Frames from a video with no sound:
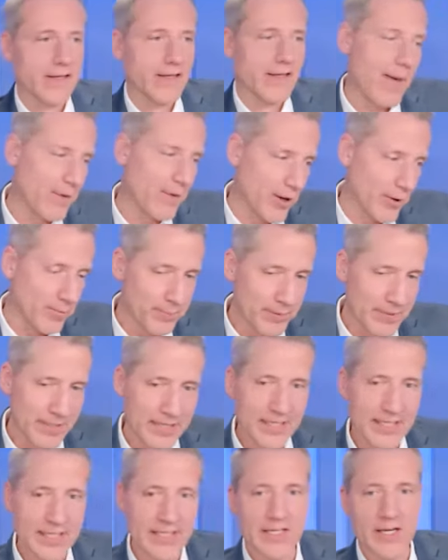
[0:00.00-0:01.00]
M L
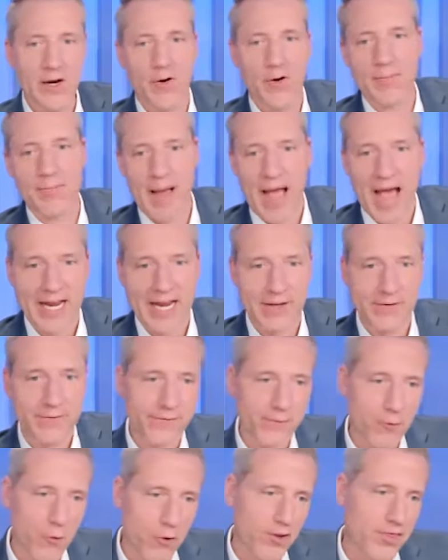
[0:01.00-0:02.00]
B going back and
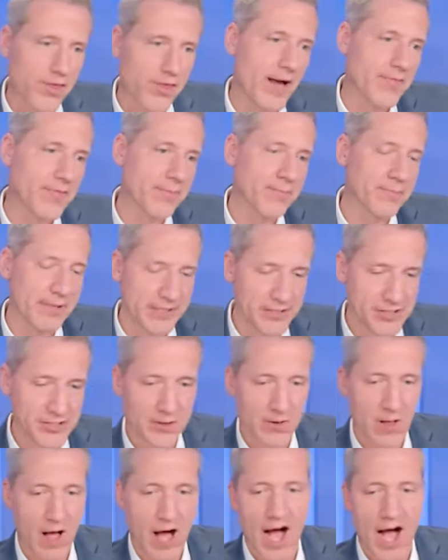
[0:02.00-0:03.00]
forth about the pitch
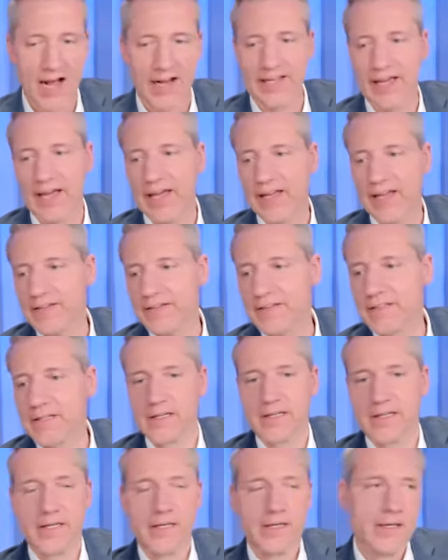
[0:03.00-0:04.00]
clock and
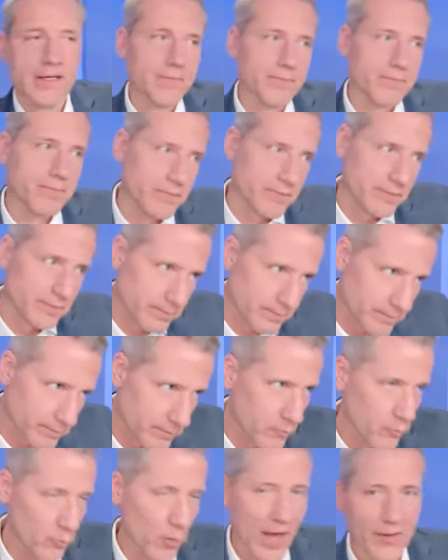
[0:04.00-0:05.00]

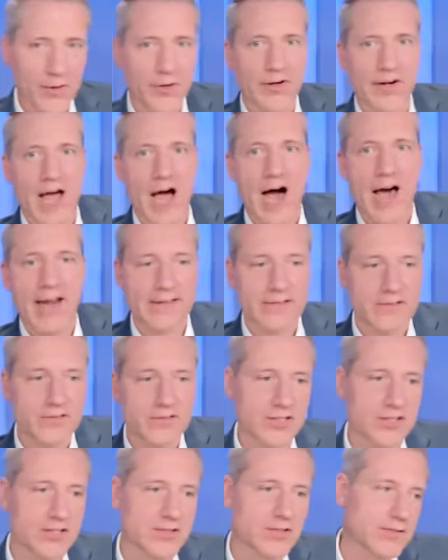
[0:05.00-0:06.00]
whether or not
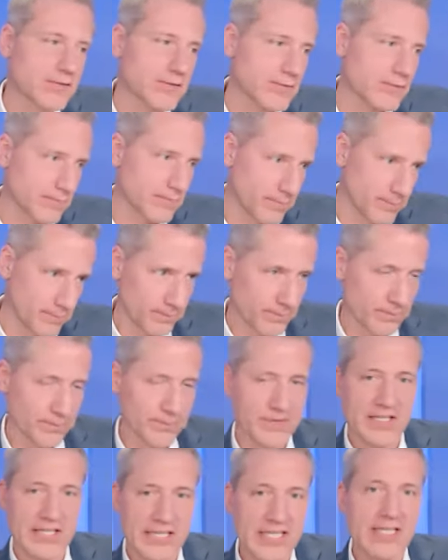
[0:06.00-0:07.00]
it's
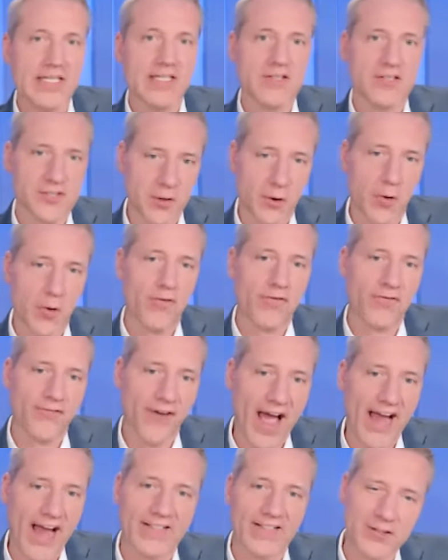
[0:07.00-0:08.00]
the sole
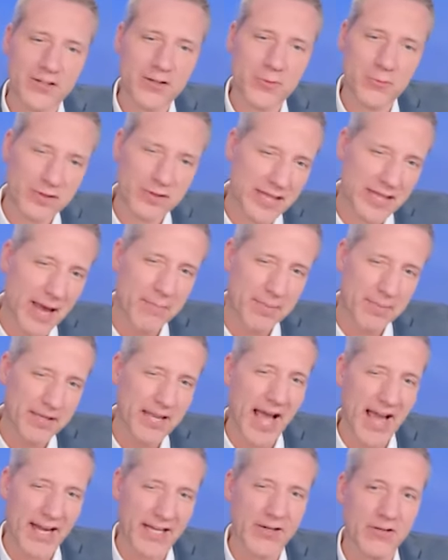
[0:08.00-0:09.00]
factor. Would that be
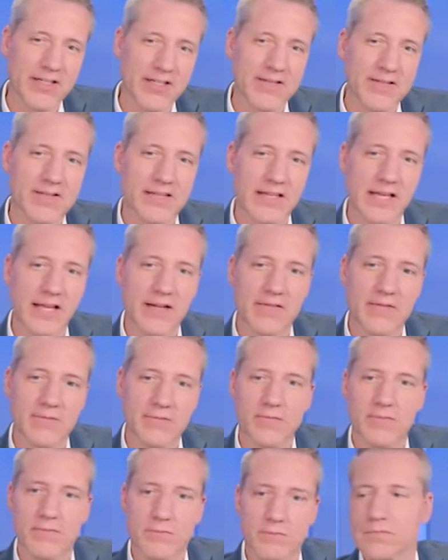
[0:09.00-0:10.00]
accurate, that
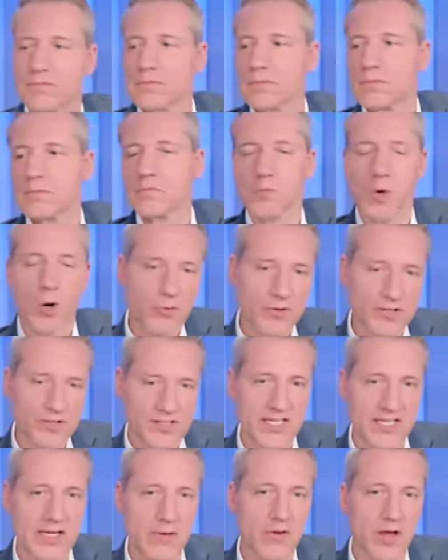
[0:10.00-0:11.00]
what we're
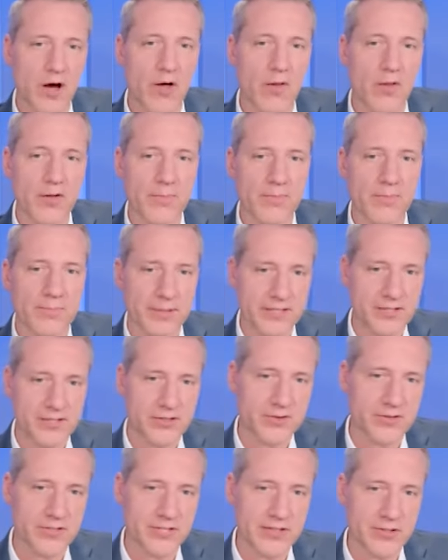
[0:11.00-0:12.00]
seeing with all the
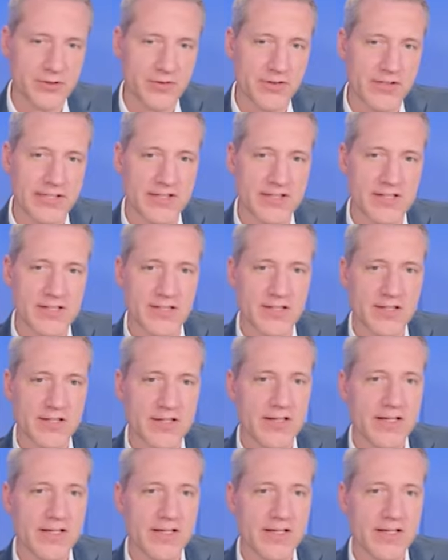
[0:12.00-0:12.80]
pitchers' injuries?